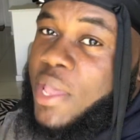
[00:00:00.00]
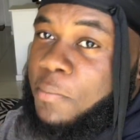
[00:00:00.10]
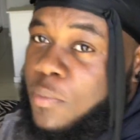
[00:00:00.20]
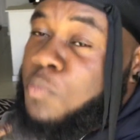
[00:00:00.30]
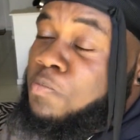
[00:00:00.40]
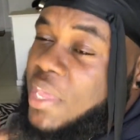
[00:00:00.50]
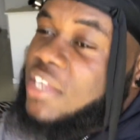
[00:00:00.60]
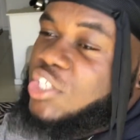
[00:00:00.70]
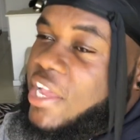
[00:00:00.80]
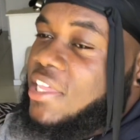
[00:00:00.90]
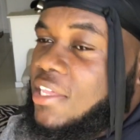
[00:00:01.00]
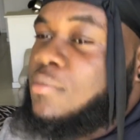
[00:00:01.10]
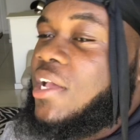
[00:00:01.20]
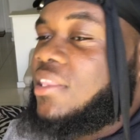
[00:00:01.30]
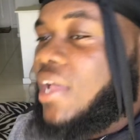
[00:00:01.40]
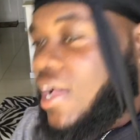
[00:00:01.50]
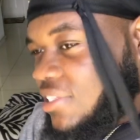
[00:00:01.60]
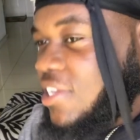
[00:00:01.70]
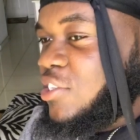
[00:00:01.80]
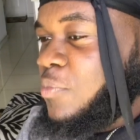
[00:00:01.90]
Me I try to keep that as
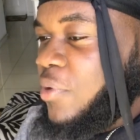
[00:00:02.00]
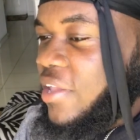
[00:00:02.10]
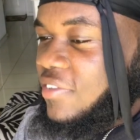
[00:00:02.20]
a surprise.